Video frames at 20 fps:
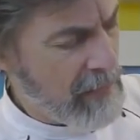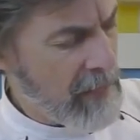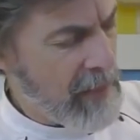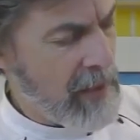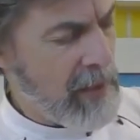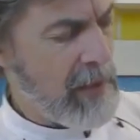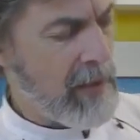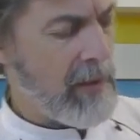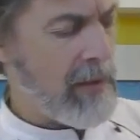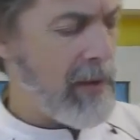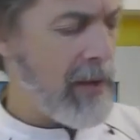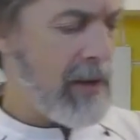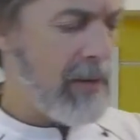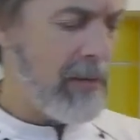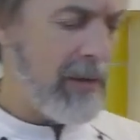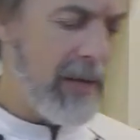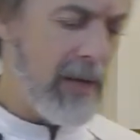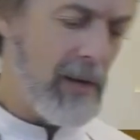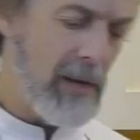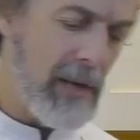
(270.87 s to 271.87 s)
All right,
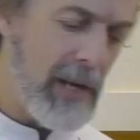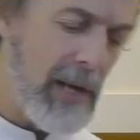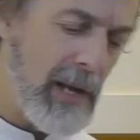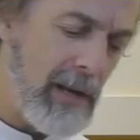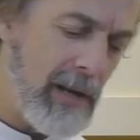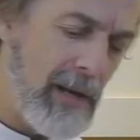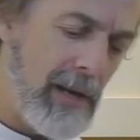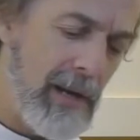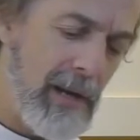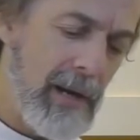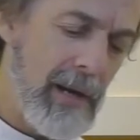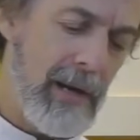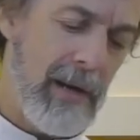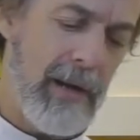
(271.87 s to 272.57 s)
we'll get all that in there.